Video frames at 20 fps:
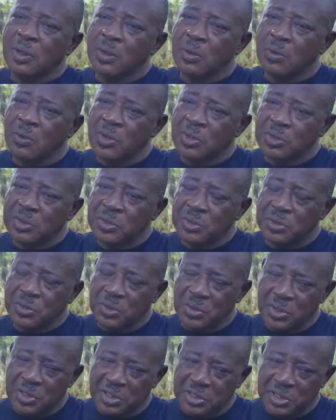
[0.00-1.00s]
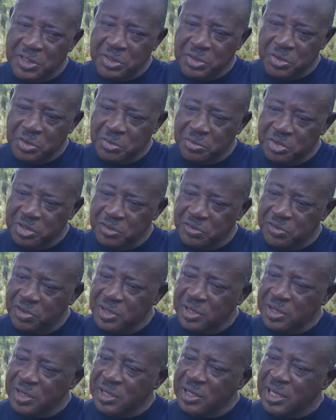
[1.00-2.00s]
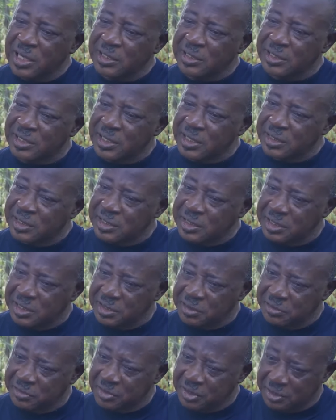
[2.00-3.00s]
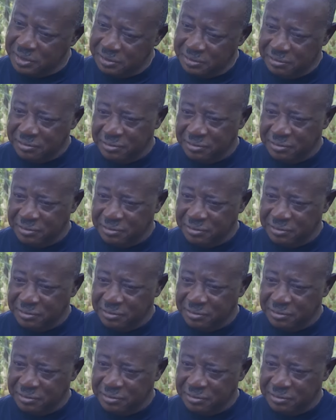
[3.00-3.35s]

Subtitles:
I want you to listen to me very attentively.